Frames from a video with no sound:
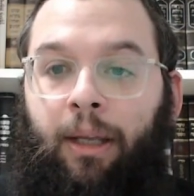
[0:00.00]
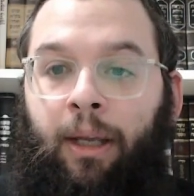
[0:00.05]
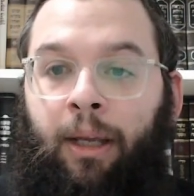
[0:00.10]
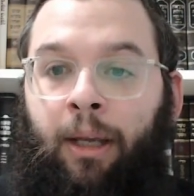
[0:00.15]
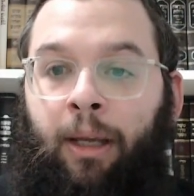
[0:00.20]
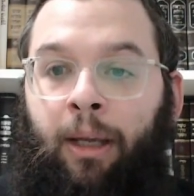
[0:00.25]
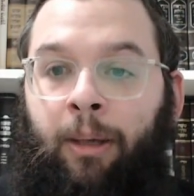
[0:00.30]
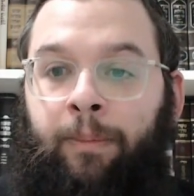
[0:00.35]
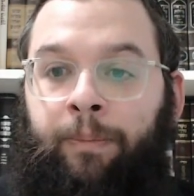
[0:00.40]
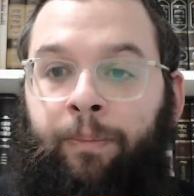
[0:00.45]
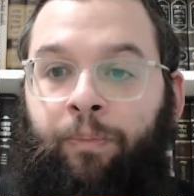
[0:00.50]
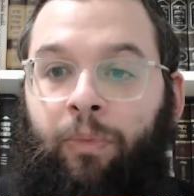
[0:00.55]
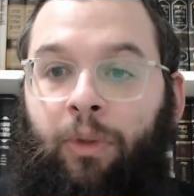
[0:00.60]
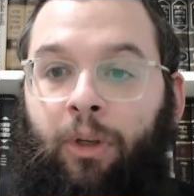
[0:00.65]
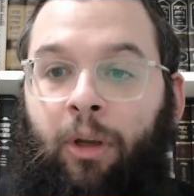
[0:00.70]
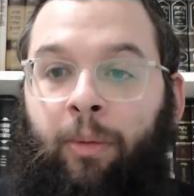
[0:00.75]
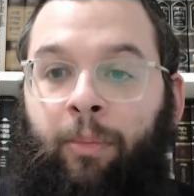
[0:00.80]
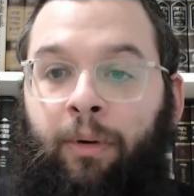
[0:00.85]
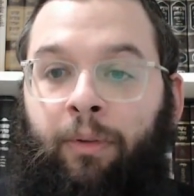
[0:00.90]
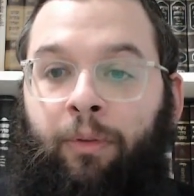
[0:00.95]

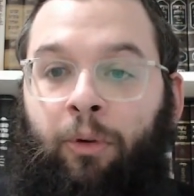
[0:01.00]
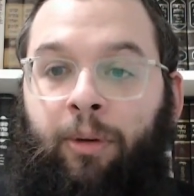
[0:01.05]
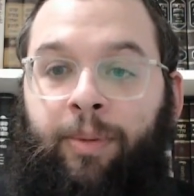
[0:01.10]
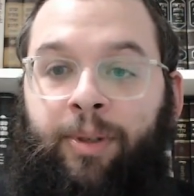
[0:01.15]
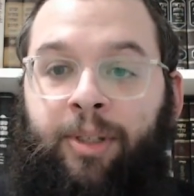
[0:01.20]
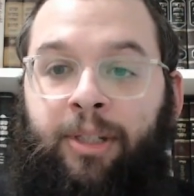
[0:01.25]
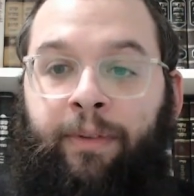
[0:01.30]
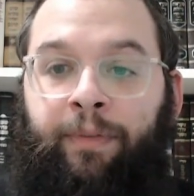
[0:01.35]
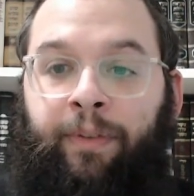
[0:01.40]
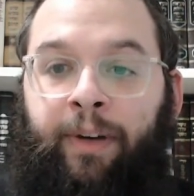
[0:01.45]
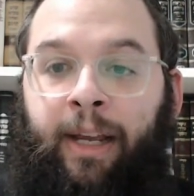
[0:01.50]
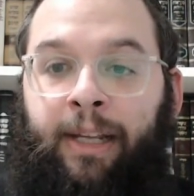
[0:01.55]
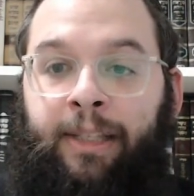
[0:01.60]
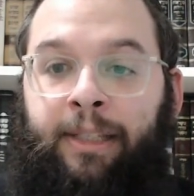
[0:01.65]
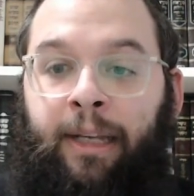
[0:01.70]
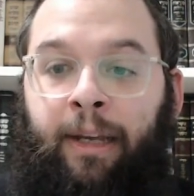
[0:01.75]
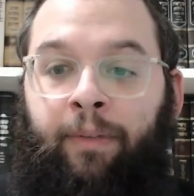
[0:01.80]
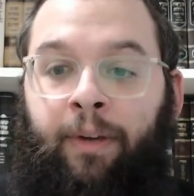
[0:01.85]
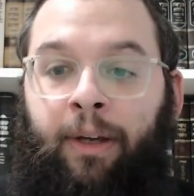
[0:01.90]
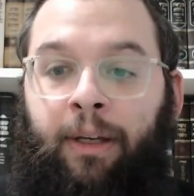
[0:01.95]
Kumavur b'Sifrei
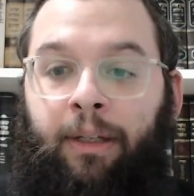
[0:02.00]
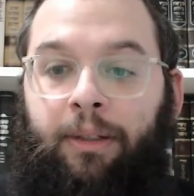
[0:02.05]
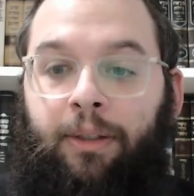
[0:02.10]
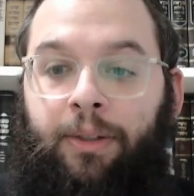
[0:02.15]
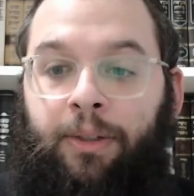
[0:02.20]
HaTeva.